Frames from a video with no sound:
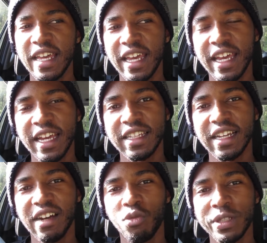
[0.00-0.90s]
And
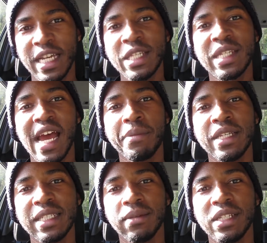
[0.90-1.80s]
what tends to happen
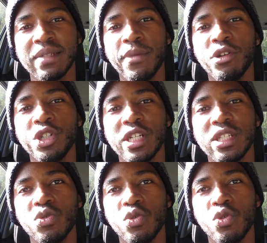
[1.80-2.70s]
is some of these
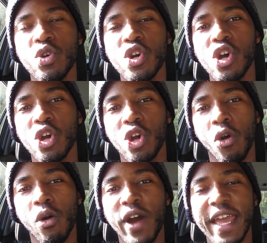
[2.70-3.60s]
emotions will go
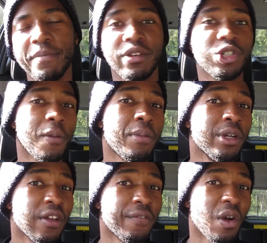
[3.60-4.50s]
away because you're
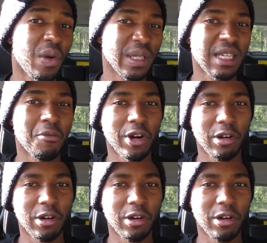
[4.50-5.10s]
putting the focus somewhere